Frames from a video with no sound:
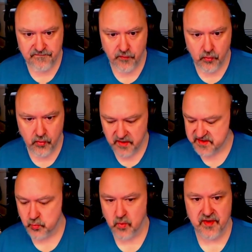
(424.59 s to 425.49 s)
Four
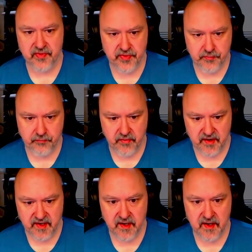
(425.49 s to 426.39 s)
is one,
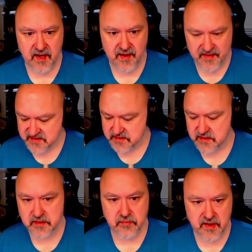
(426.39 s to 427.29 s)
three, and that's
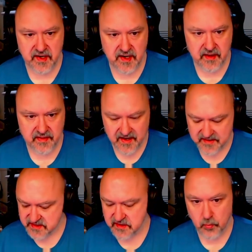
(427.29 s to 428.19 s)
the three, and
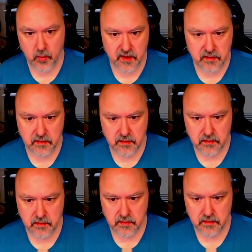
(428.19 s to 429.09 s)
that's the one.
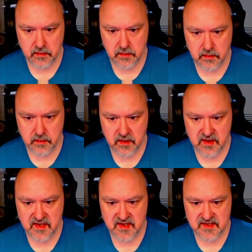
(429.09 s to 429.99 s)

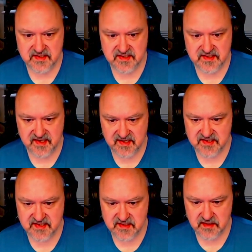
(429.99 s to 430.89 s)

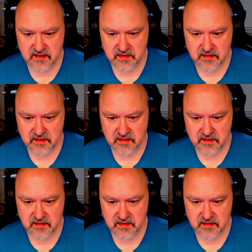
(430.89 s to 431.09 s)
Six